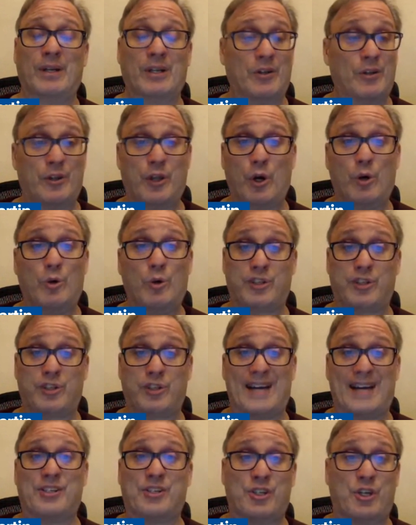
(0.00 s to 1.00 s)
but those
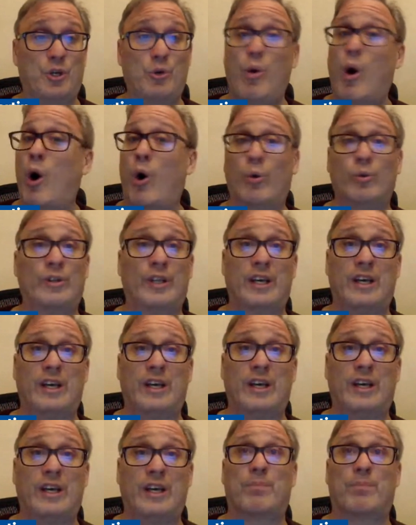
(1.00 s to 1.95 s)
last two only if